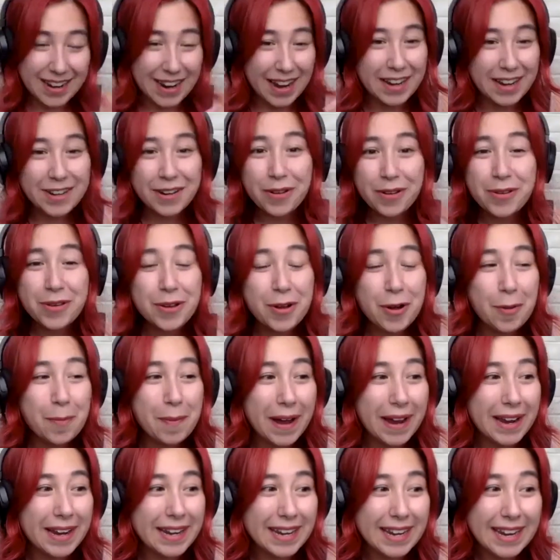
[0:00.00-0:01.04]
know you go
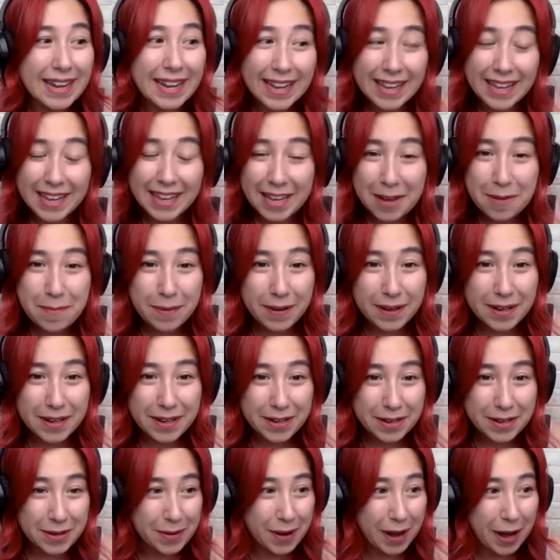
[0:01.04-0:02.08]
by Niki, but your
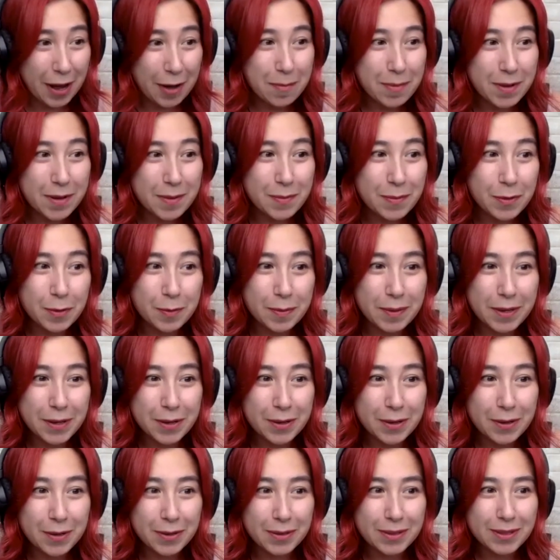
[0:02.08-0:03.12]
new album will be
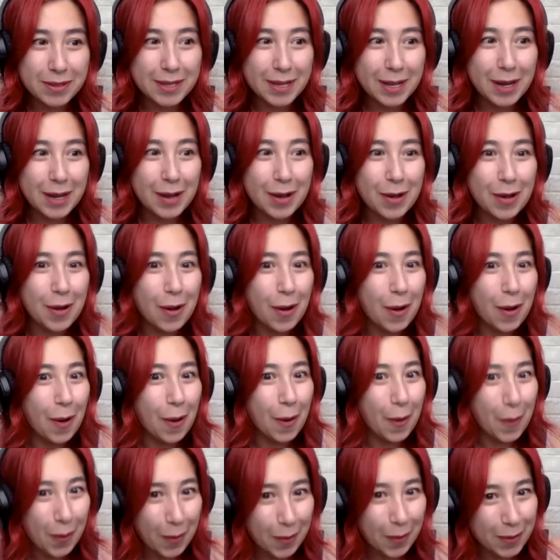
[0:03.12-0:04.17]
called
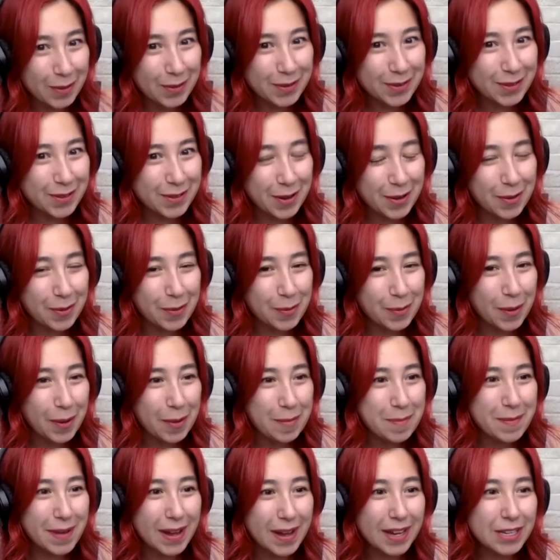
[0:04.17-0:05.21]
Nicole. So what
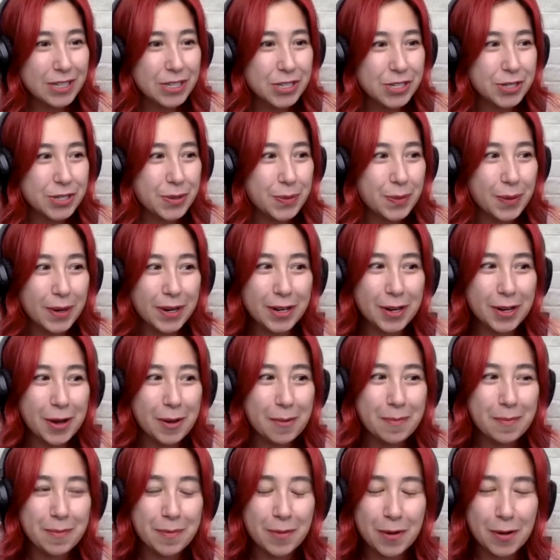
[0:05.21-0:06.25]
made you want to
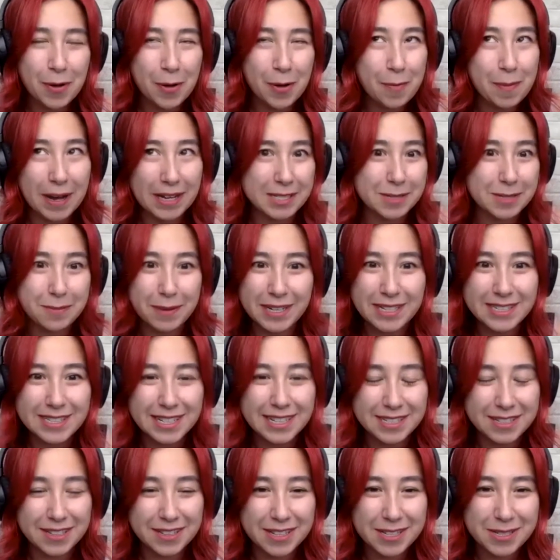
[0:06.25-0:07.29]
go back to
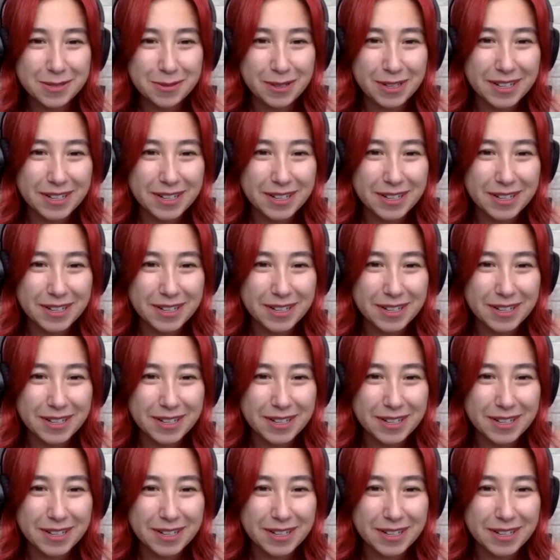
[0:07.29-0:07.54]
basics on this one?